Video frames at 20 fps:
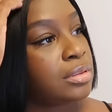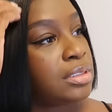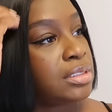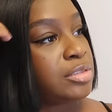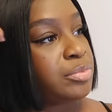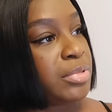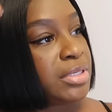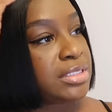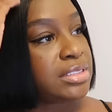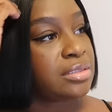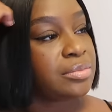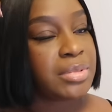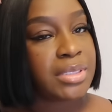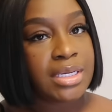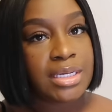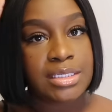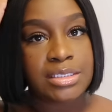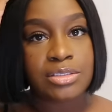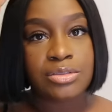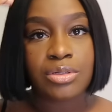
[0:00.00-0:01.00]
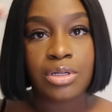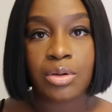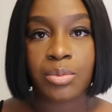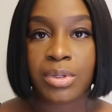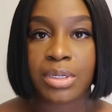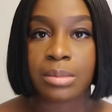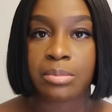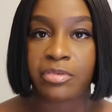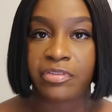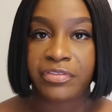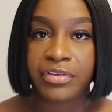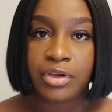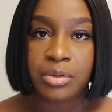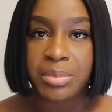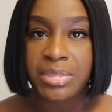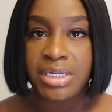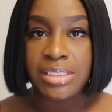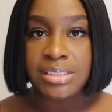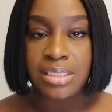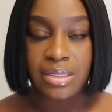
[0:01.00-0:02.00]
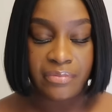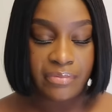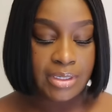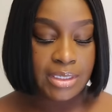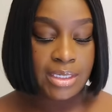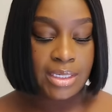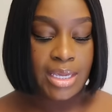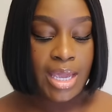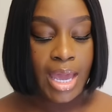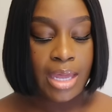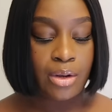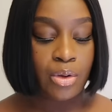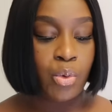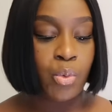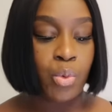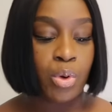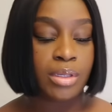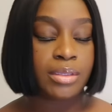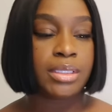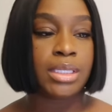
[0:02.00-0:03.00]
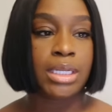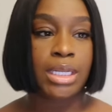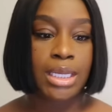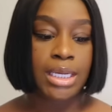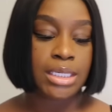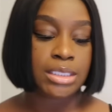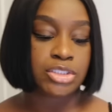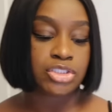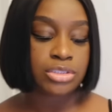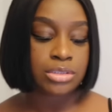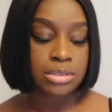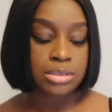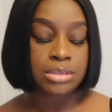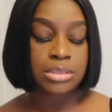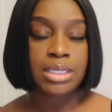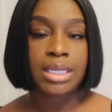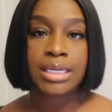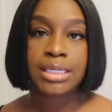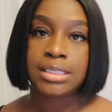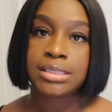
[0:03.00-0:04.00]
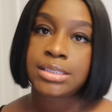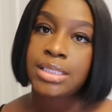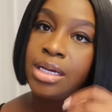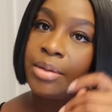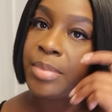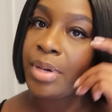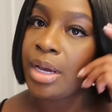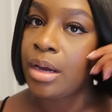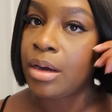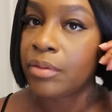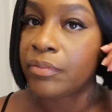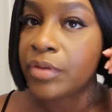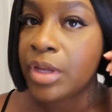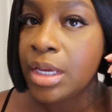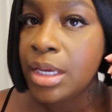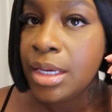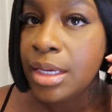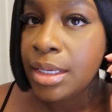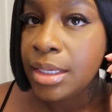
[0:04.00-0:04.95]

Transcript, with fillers: especially because you know when I'm filming and stuff like that I don't want the lash to look like it's coming off